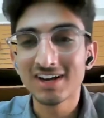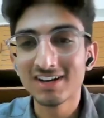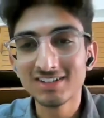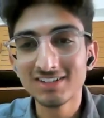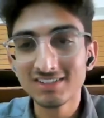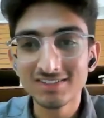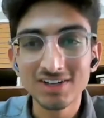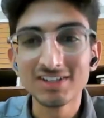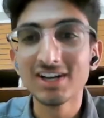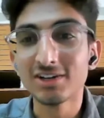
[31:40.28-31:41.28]
And
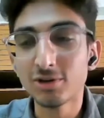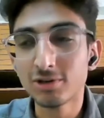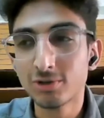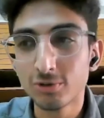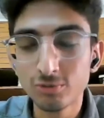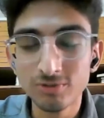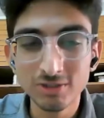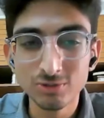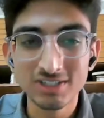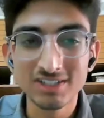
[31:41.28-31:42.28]
you're true when
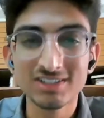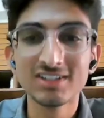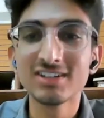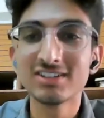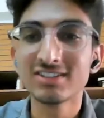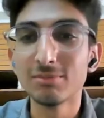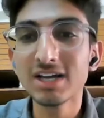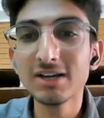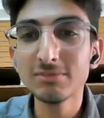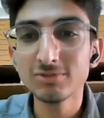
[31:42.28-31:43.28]
you say that
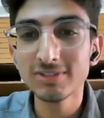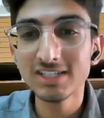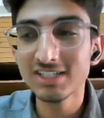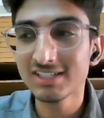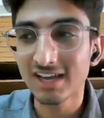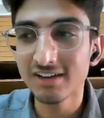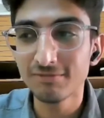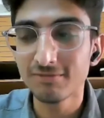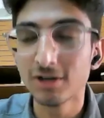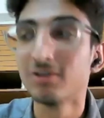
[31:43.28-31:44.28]
sometimes we can
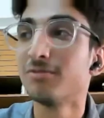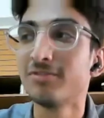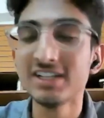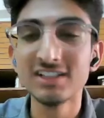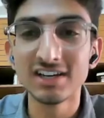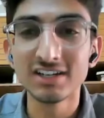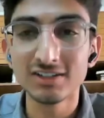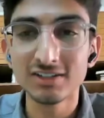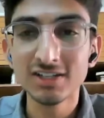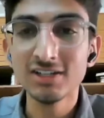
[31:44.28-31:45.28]
feel that
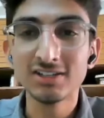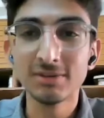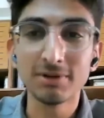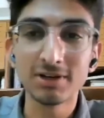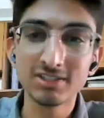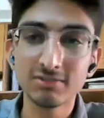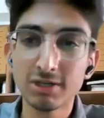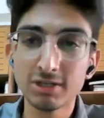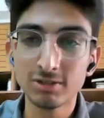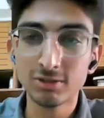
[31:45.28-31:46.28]
the person
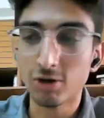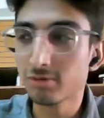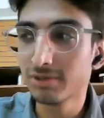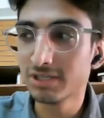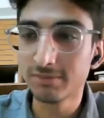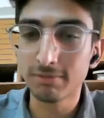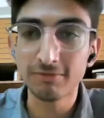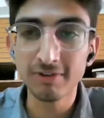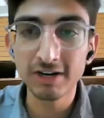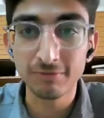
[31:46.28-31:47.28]
may not be the
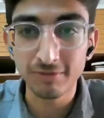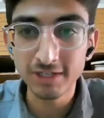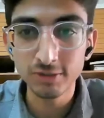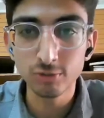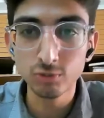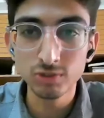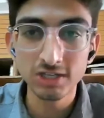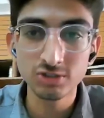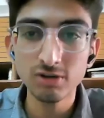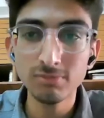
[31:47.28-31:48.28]
perfect fit to do
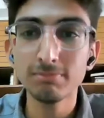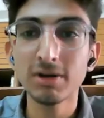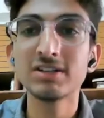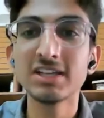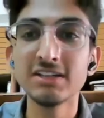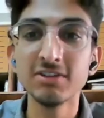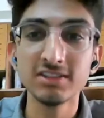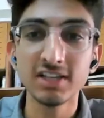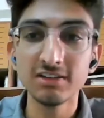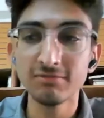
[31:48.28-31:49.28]
that job, but
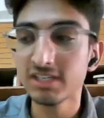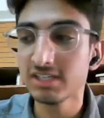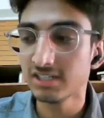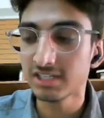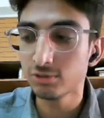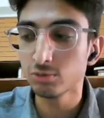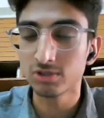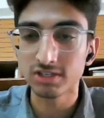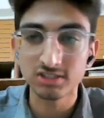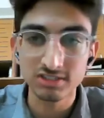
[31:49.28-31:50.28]
even then we need to
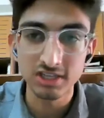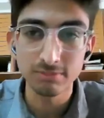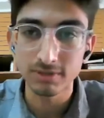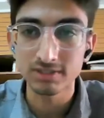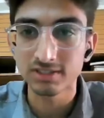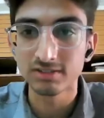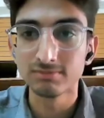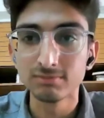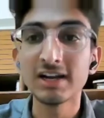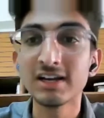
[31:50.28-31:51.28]
trust that person,
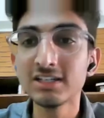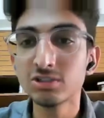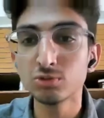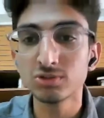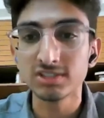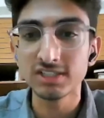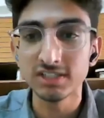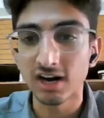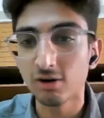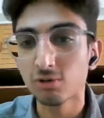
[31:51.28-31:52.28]
at least to see
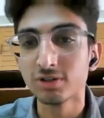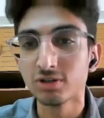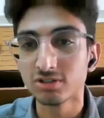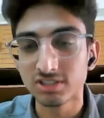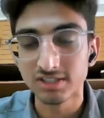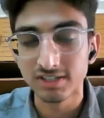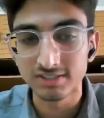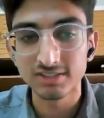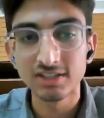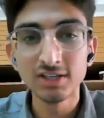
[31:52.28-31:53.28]
how he or she does.